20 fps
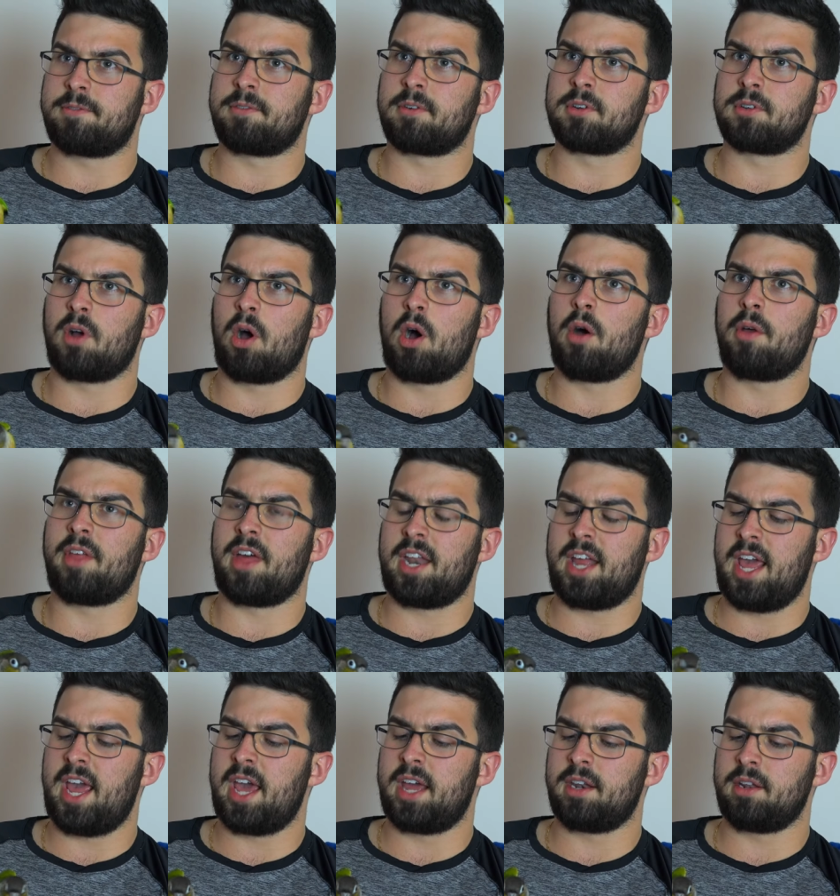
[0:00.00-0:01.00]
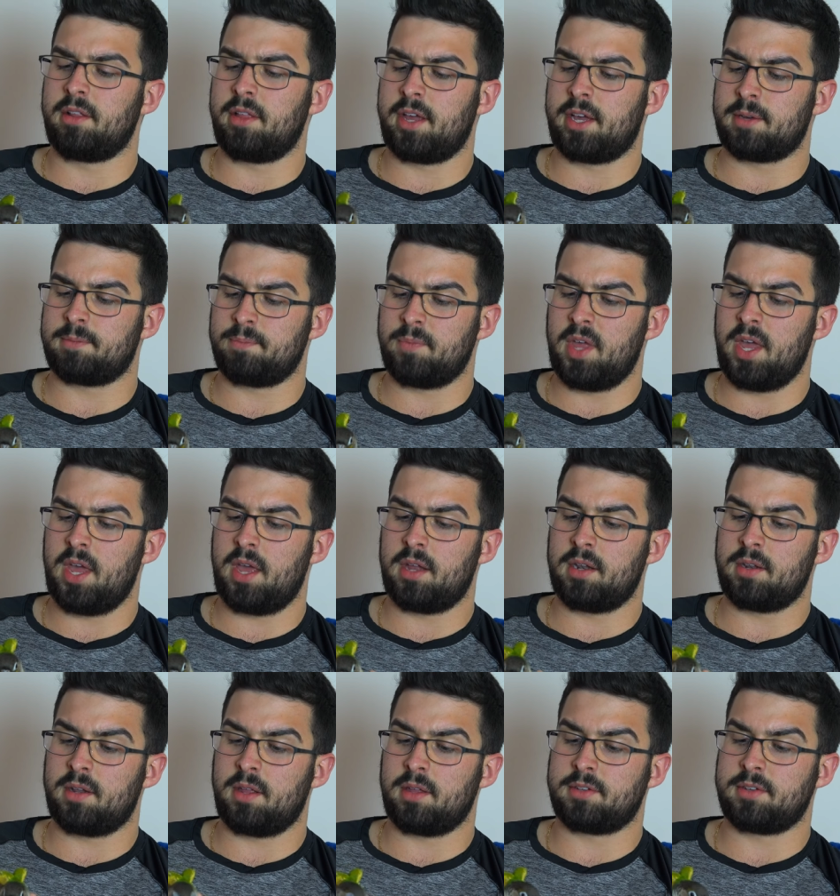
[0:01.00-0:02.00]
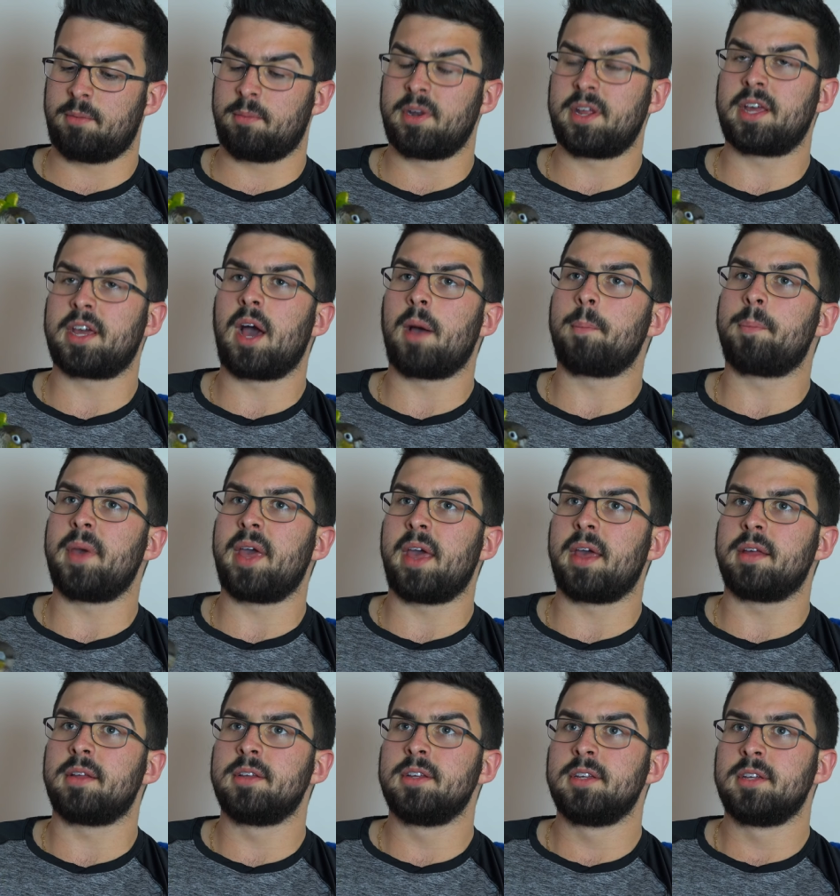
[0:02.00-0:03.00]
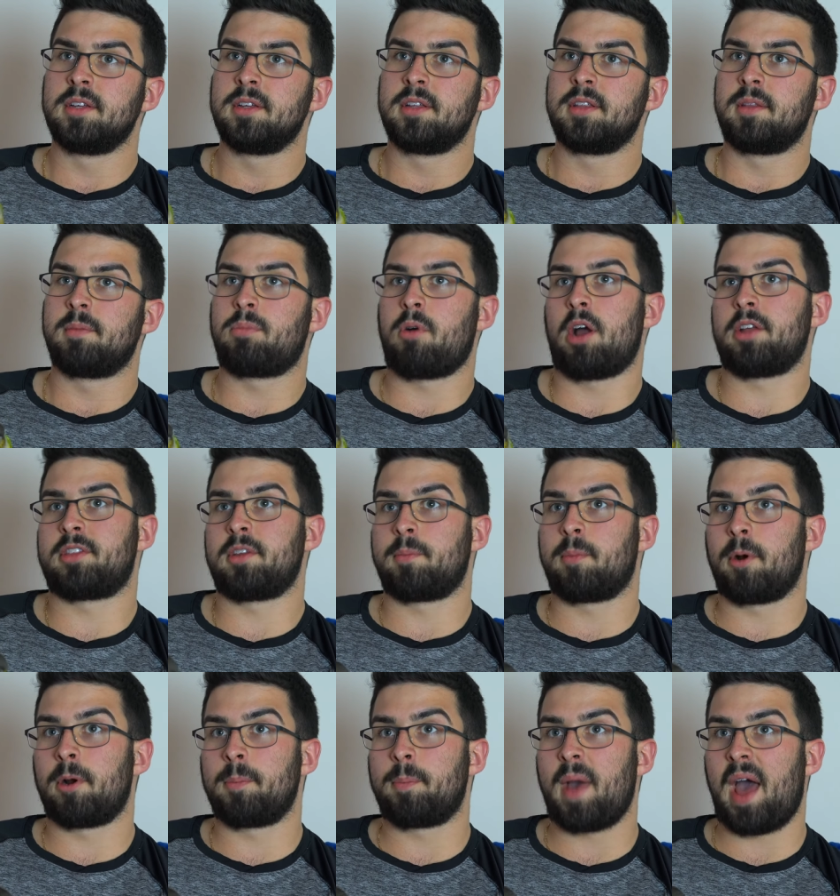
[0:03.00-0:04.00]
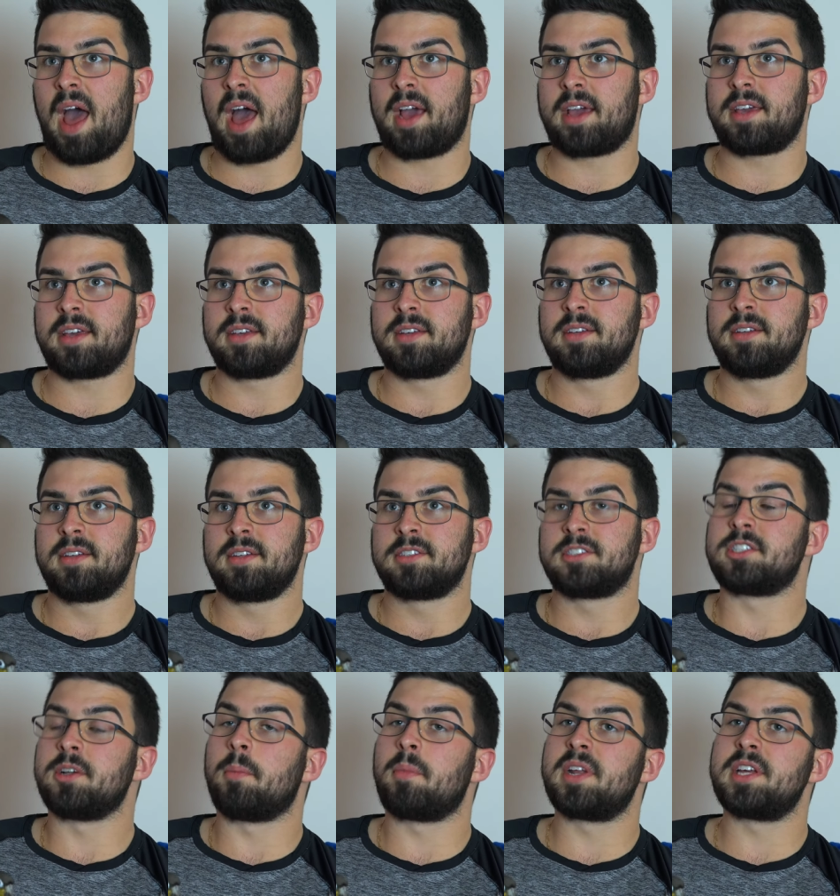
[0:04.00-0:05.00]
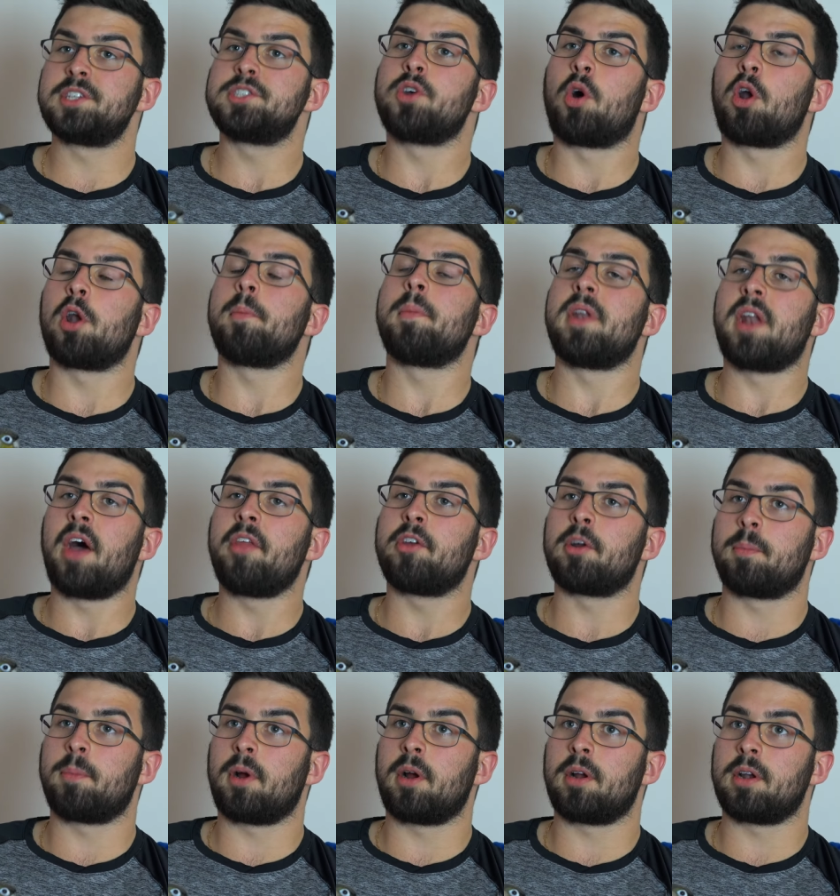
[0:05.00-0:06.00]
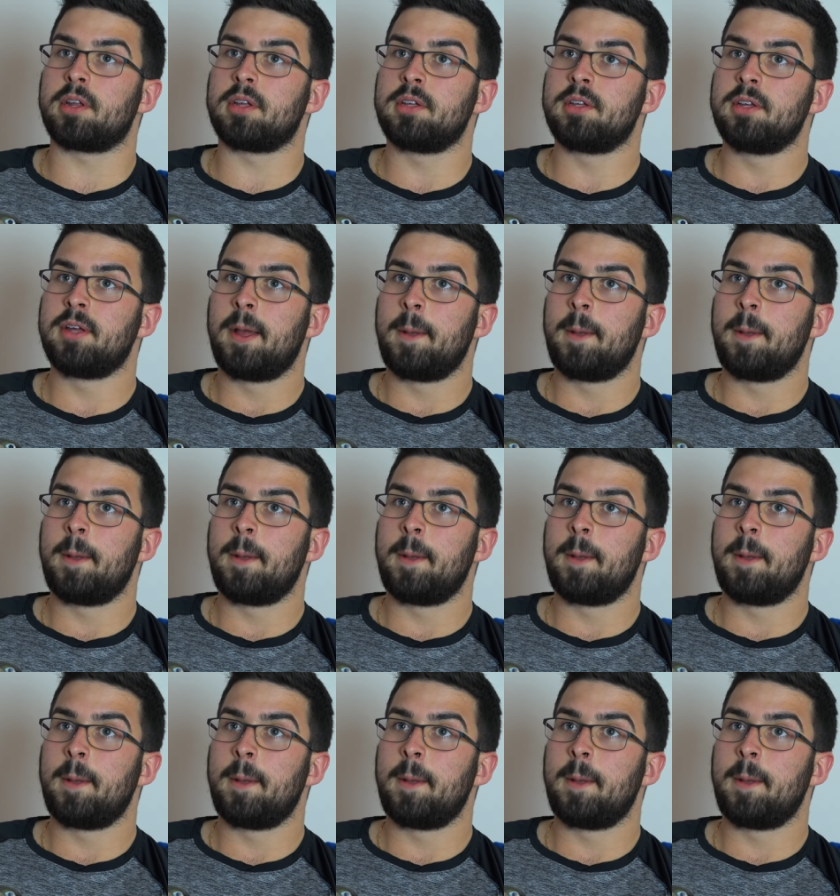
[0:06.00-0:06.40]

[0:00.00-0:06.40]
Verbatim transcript: for all that handling, and somebody got bit, brought the bird back, somebody sold him another bird.